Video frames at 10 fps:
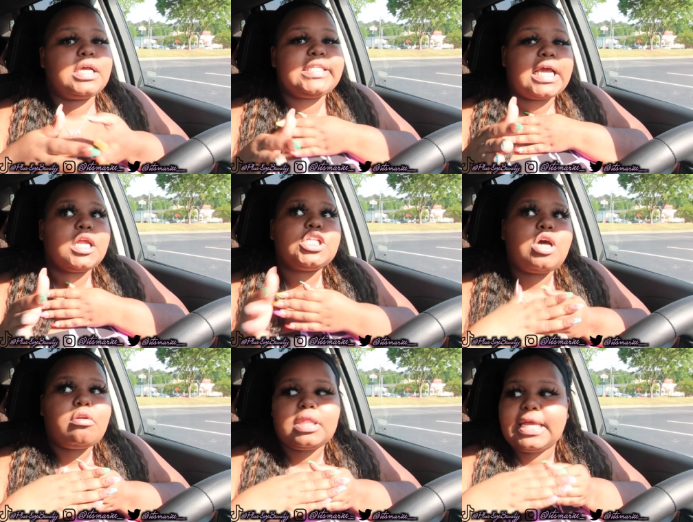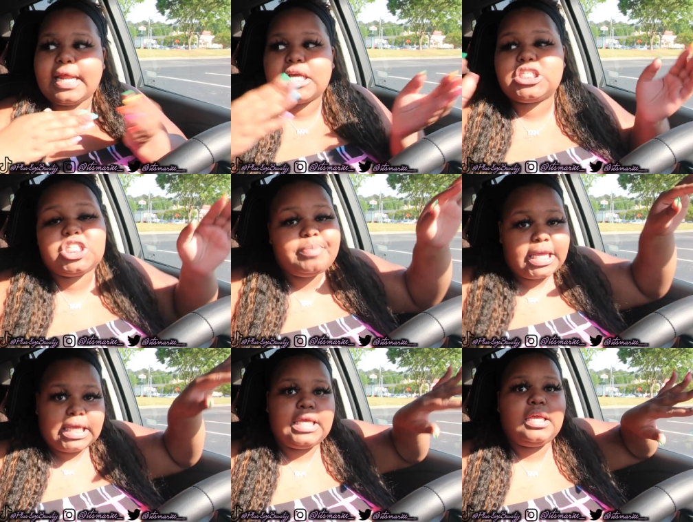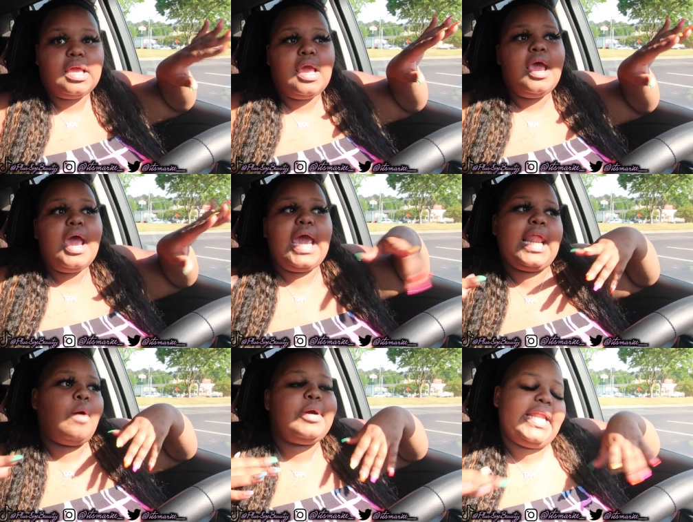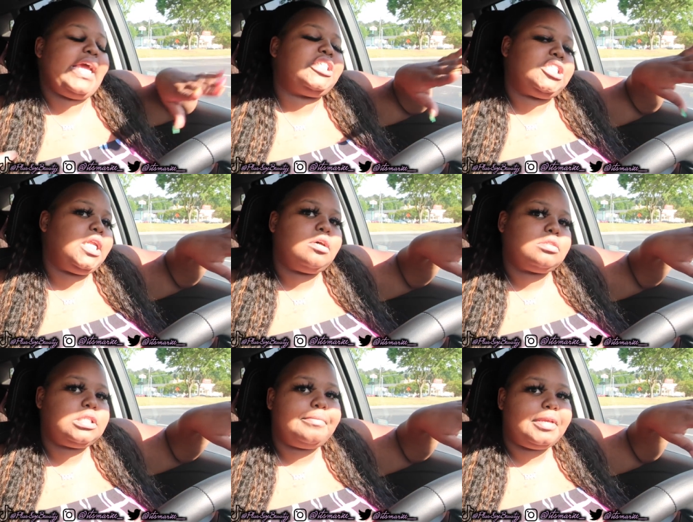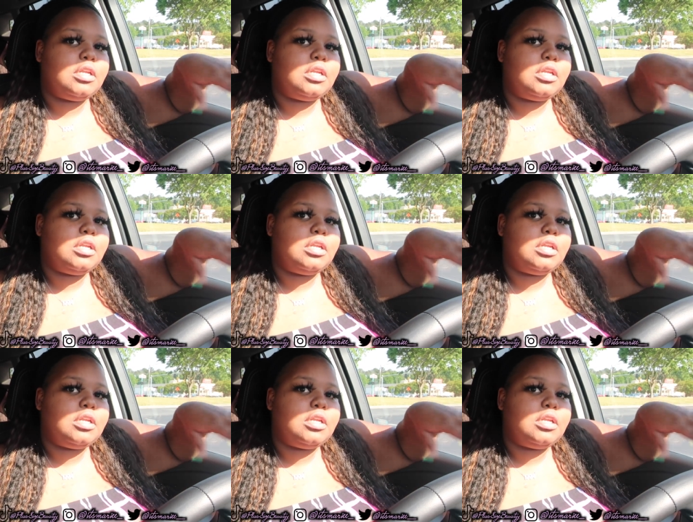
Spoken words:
Because I could have totaled it and that could have just been it. And I wouldn't have had shit else to me.